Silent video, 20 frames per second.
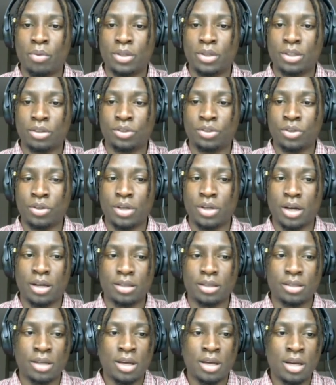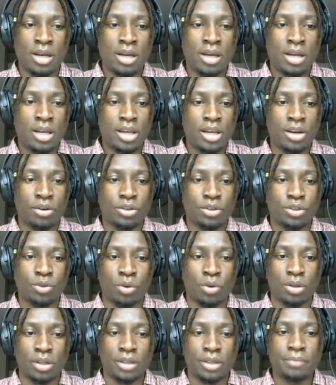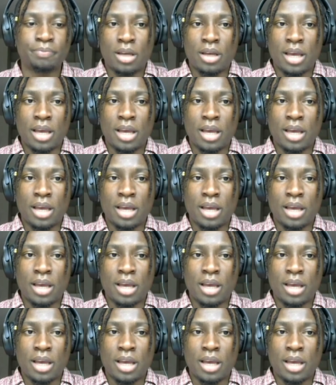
which I'll show you guys here shortly.